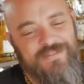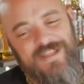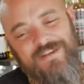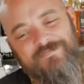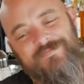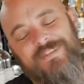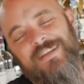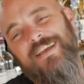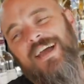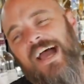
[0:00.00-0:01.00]
just yeah. gonna let it
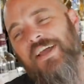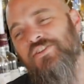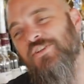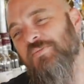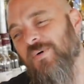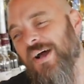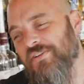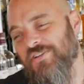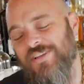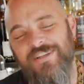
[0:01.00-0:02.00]
pass. I just
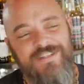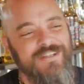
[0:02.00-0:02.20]
watched